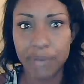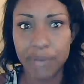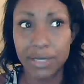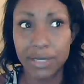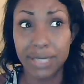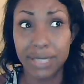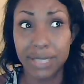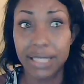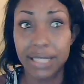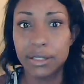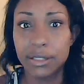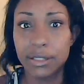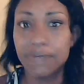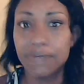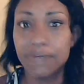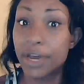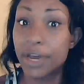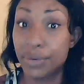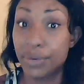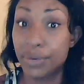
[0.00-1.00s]
I was like, this is
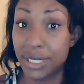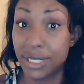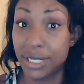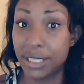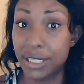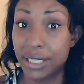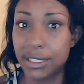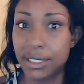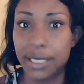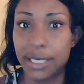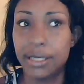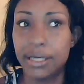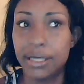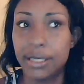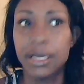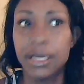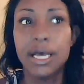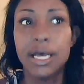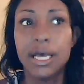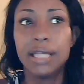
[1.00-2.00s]
fucking ridiculous. I couldn't
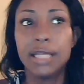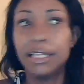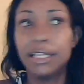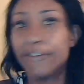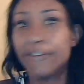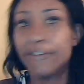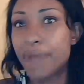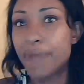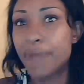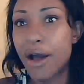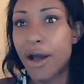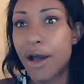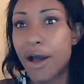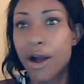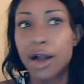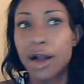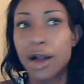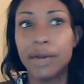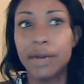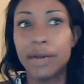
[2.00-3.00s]
lift my
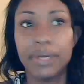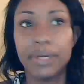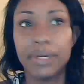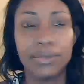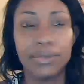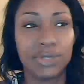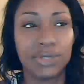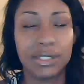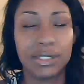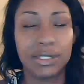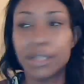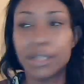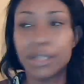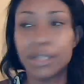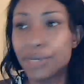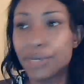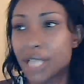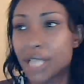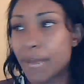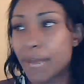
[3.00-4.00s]
arm, and it was the
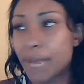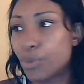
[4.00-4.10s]
summertime.